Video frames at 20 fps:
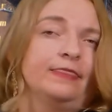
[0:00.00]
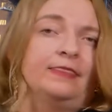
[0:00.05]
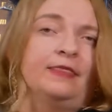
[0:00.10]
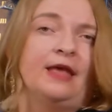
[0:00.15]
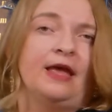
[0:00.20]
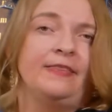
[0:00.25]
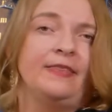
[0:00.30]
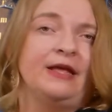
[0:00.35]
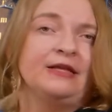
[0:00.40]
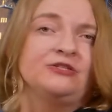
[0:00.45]

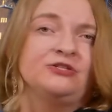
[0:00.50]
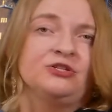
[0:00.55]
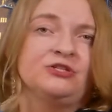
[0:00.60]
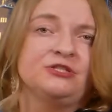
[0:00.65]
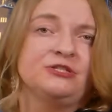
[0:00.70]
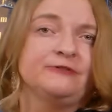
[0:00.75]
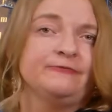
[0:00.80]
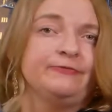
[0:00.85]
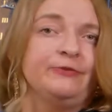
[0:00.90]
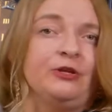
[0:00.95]
And that's
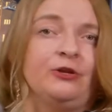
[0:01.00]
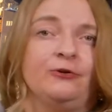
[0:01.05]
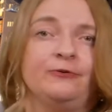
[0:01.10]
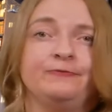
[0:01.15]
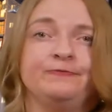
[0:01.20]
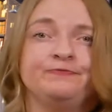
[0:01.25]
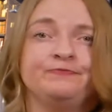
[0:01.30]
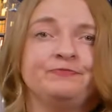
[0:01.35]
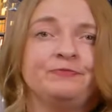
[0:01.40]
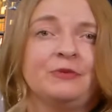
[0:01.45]
just, you know,
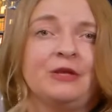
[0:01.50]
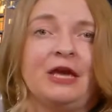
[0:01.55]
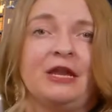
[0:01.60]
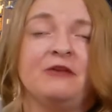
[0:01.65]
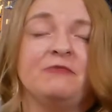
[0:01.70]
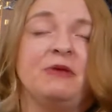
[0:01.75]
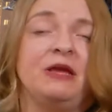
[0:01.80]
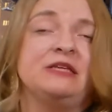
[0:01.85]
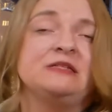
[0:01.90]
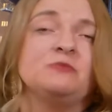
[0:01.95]
kind
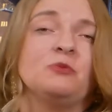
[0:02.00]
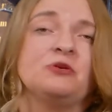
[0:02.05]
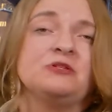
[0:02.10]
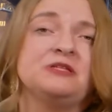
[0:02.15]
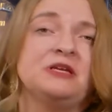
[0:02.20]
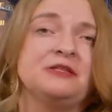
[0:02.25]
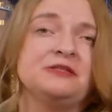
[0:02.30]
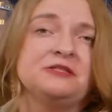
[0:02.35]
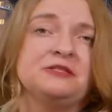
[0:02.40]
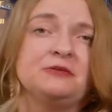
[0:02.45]
of makes more
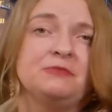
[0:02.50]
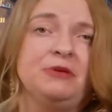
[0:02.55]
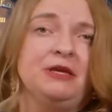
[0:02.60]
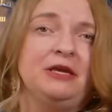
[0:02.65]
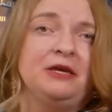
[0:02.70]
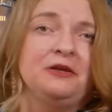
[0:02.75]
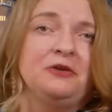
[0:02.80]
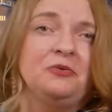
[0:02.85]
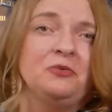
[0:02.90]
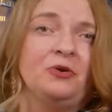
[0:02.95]
sense to
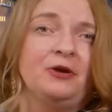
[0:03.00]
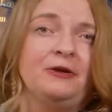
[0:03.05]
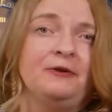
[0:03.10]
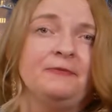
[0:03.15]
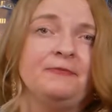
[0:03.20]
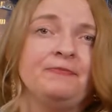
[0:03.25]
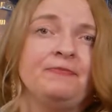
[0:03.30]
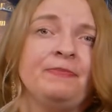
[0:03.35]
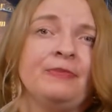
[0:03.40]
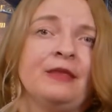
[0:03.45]
me anyway.
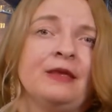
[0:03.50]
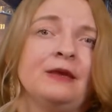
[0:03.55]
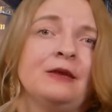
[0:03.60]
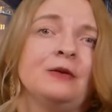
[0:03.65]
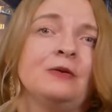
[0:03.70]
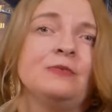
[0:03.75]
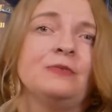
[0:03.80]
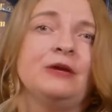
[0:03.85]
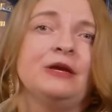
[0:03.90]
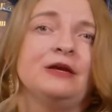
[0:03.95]

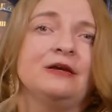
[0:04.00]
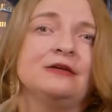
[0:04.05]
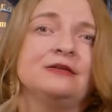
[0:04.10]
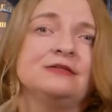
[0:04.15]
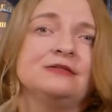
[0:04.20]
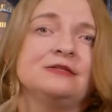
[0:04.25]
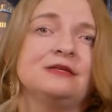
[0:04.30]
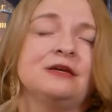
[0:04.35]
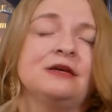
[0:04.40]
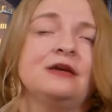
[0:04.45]

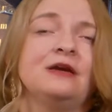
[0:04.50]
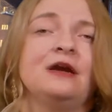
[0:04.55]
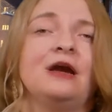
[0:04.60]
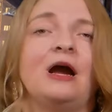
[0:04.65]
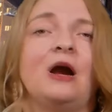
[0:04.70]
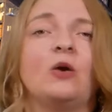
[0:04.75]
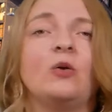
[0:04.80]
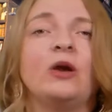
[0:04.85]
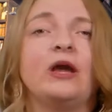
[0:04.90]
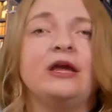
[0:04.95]
Because
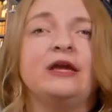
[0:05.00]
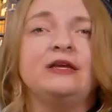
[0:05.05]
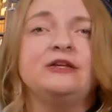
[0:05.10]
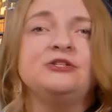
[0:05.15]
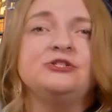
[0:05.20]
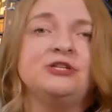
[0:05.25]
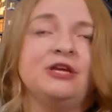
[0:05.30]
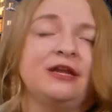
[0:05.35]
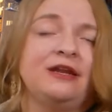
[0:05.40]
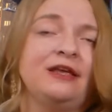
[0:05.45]
our
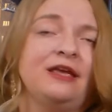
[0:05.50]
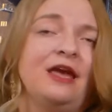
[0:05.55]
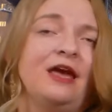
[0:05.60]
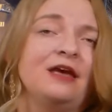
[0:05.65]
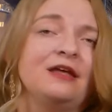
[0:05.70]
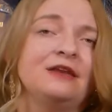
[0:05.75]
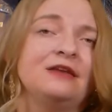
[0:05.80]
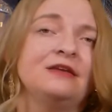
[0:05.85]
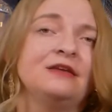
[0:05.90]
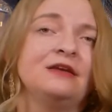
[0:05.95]
age, yet
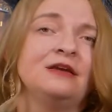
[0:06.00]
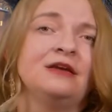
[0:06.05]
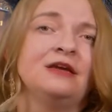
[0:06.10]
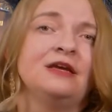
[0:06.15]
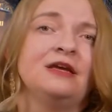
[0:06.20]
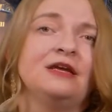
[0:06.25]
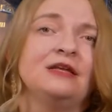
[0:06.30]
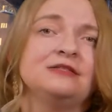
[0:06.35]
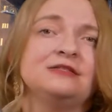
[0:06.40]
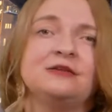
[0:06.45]
again,
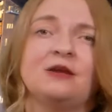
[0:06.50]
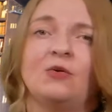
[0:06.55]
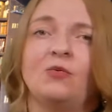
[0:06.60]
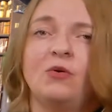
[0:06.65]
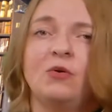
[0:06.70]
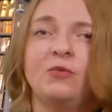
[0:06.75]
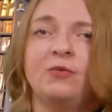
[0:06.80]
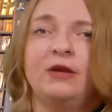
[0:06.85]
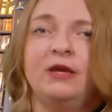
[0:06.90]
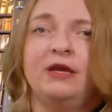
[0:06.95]
it's not
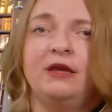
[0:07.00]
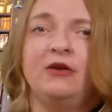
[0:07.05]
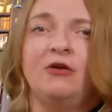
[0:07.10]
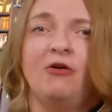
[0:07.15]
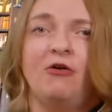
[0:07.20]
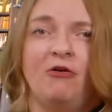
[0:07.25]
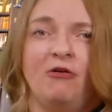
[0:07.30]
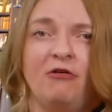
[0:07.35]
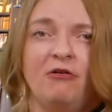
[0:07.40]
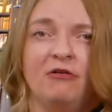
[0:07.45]
what we
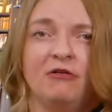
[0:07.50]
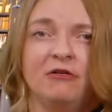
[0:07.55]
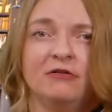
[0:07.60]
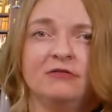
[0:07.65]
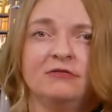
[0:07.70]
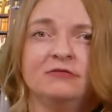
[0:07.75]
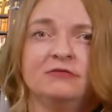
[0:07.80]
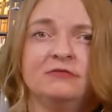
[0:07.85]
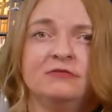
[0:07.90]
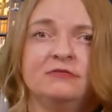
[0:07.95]
are.
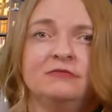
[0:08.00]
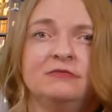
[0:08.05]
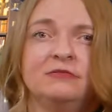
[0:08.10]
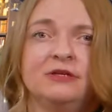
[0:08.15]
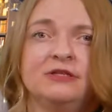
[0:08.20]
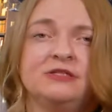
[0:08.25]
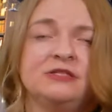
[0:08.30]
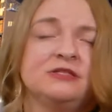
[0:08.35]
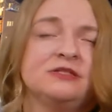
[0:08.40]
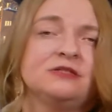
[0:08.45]

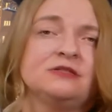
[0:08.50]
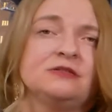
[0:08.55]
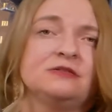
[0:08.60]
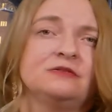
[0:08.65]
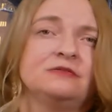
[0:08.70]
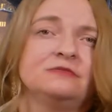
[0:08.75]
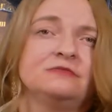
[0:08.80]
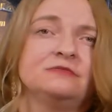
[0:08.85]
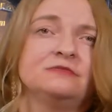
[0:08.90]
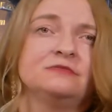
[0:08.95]

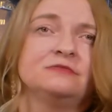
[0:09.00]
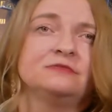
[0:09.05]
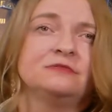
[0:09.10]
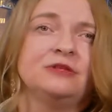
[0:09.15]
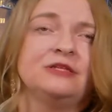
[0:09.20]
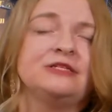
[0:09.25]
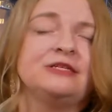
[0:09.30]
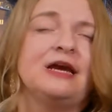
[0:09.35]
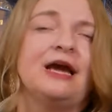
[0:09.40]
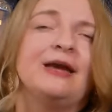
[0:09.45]
It's
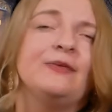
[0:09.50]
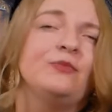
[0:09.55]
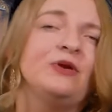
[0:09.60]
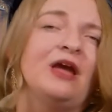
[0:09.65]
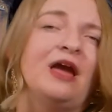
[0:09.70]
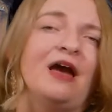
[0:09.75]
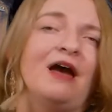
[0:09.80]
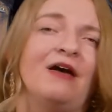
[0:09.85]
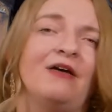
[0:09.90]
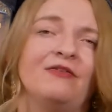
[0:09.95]
time we
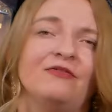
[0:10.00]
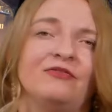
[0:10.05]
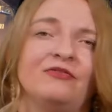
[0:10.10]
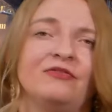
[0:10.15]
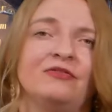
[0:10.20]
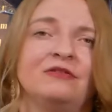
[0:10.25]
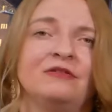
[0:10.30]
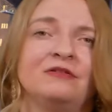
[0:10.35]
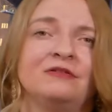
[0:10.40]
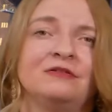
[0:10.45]
have.
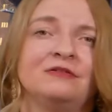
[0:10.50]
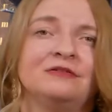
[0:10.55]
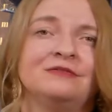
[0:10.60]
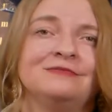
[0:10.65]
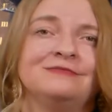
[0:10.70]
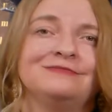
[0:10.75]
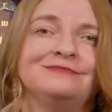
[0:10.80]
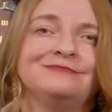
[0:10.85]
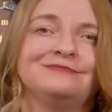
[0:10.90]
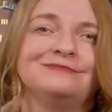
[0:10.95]

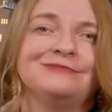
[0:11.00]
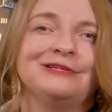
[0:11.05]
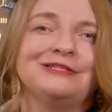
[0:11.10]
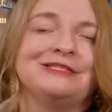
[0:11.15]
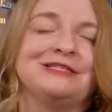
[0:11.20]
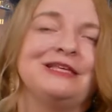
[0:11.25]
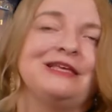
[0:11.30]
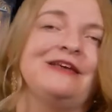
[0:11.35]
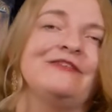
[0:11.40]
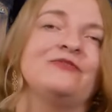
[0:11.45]

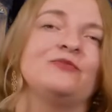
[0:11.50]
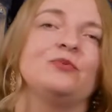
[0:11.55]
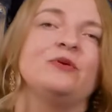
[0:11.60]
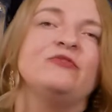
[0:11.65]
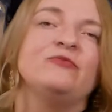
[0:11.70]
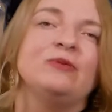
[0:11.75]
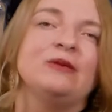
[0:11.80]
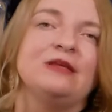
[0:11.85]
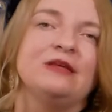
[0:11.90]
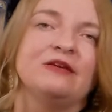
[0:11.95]
It's the gift
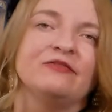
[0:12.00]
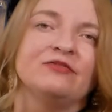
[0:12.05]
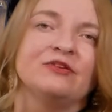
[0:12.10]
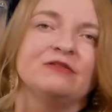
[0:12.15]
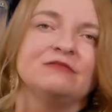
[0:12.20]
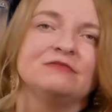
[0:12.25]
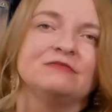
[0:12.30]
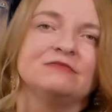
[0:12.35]
we've been given.